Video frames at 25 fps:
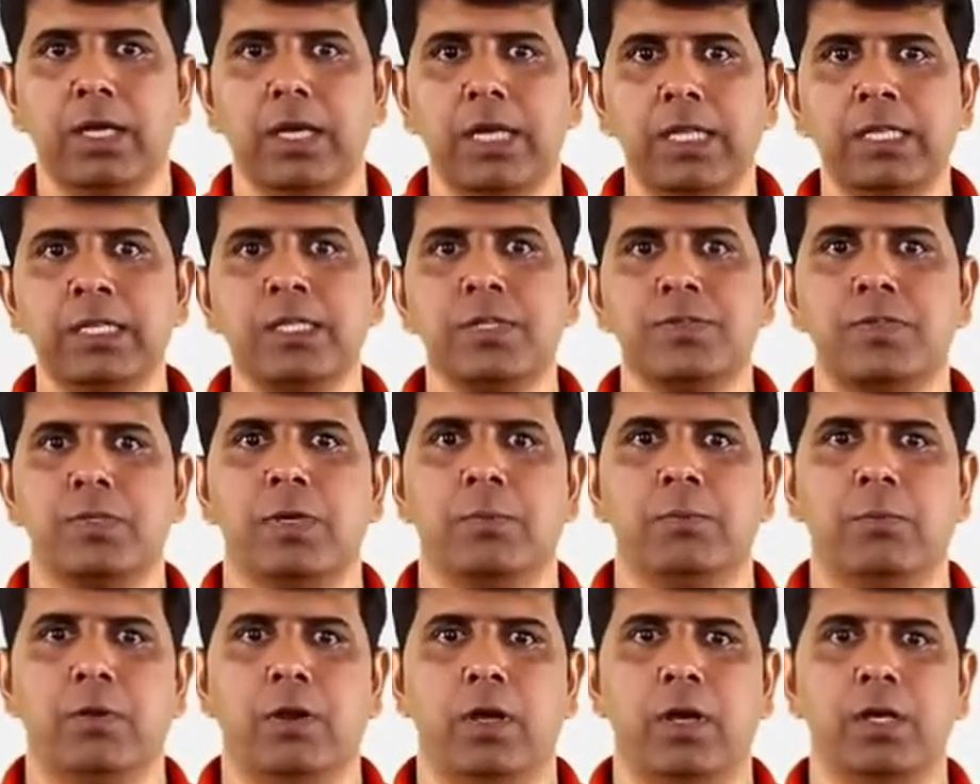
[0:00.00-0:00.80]
in the
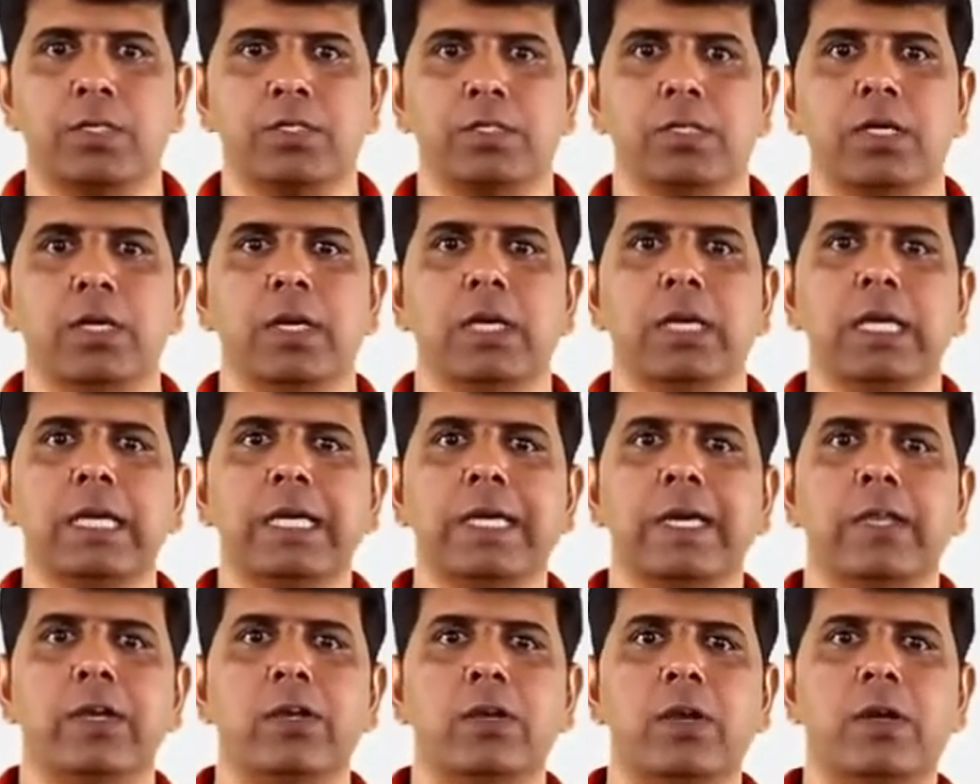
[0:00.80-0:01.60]
subclass
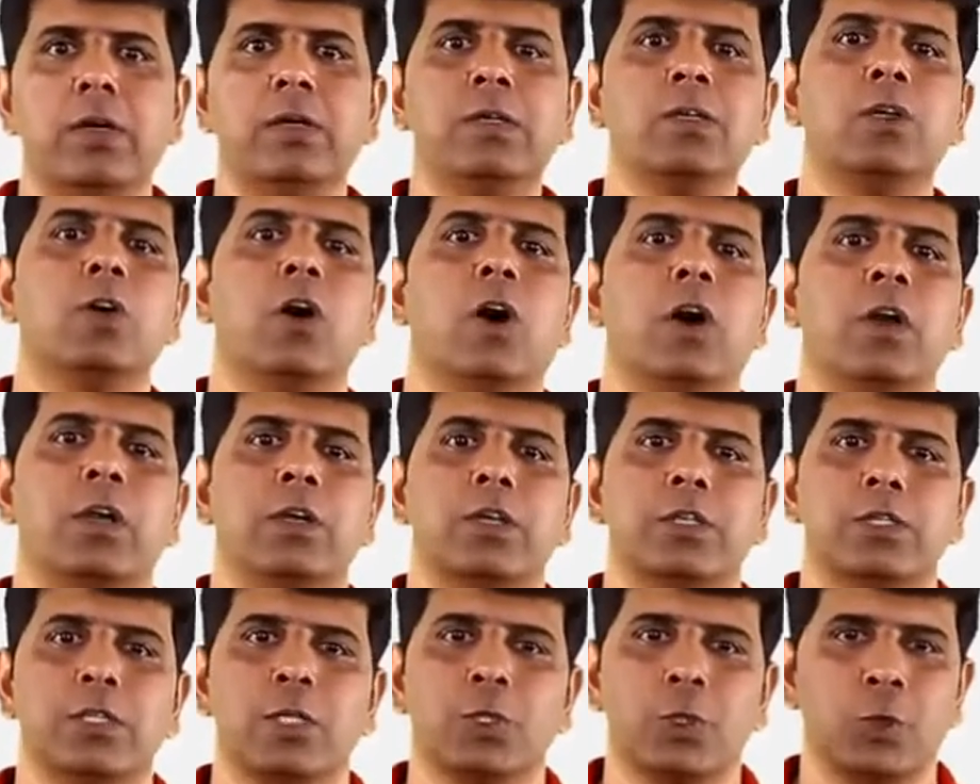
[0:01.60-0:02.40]
cannot
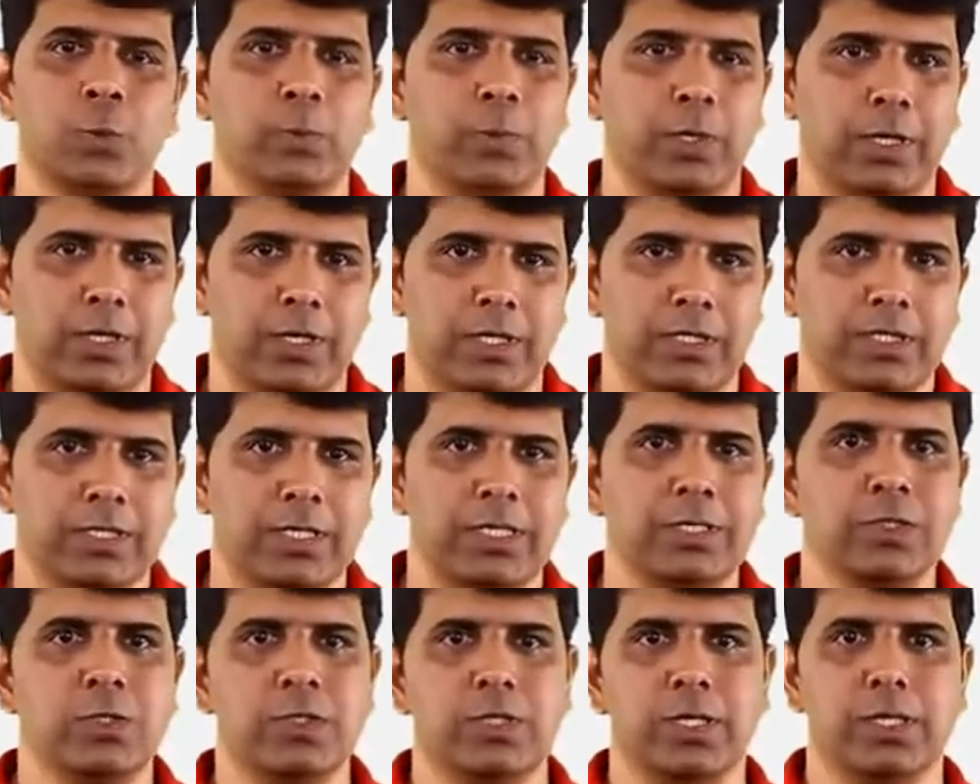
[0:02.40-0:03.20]
call the superclass
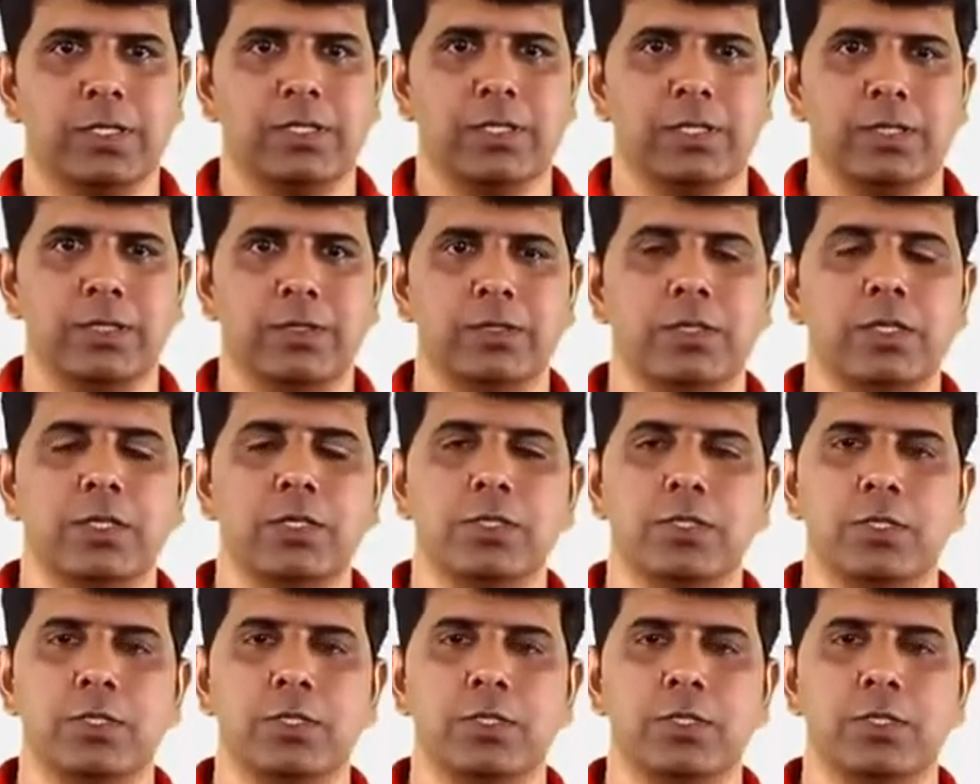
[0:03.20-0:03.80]
constructor.